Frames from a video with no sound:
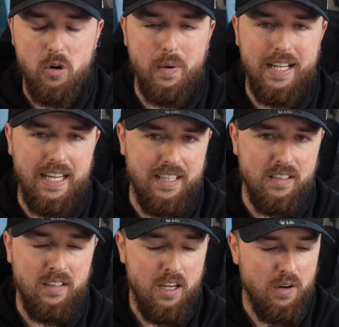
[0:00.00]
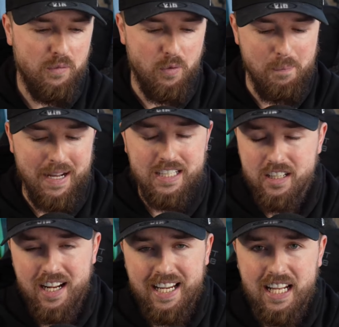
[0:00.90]
goal went in from Man
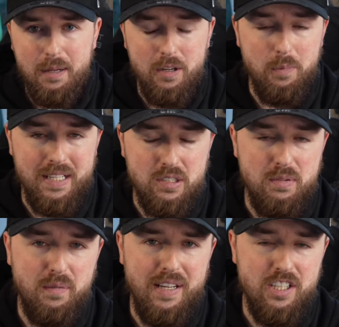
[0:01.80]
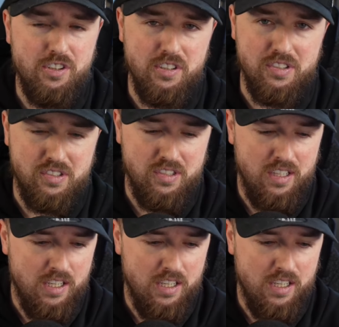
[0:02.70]
United getting a little bit too adventurous.